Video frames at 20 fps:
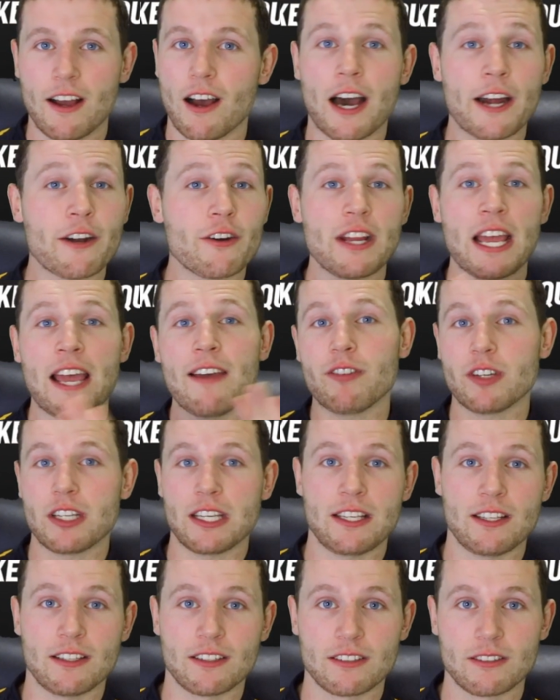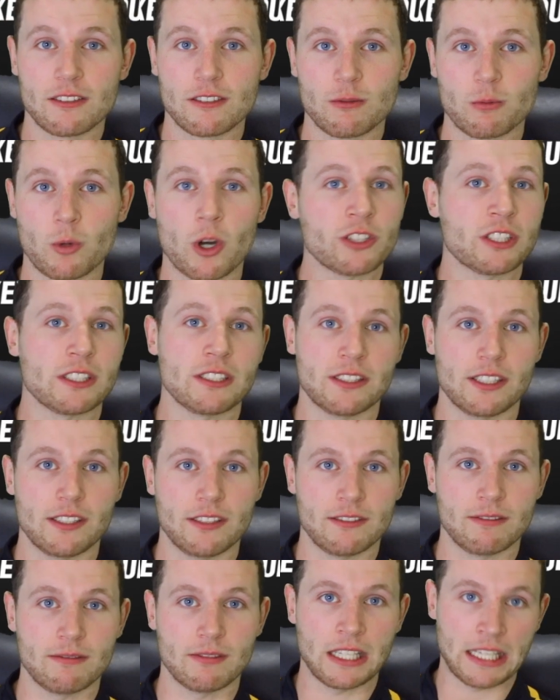I don't have any
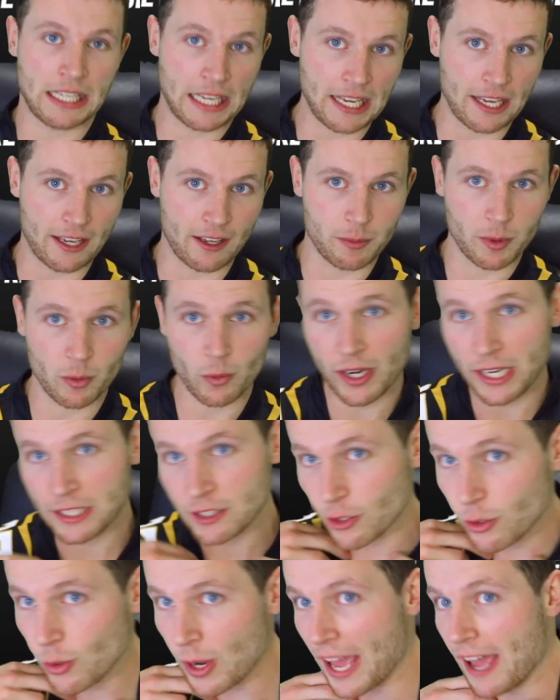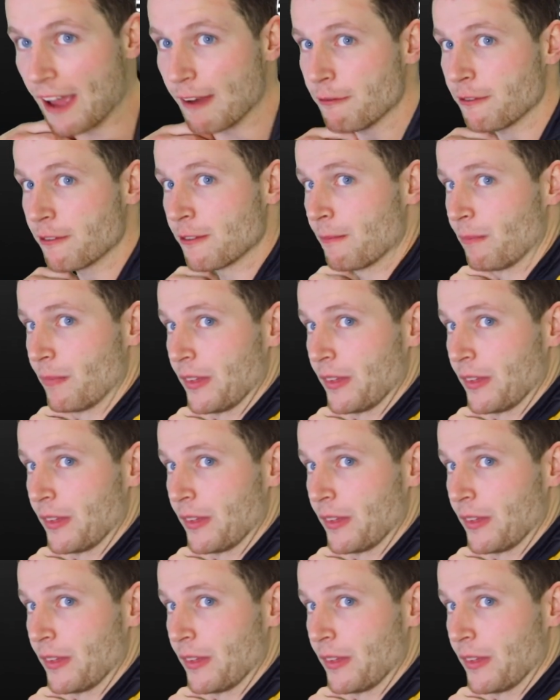Washington gear, but what I do have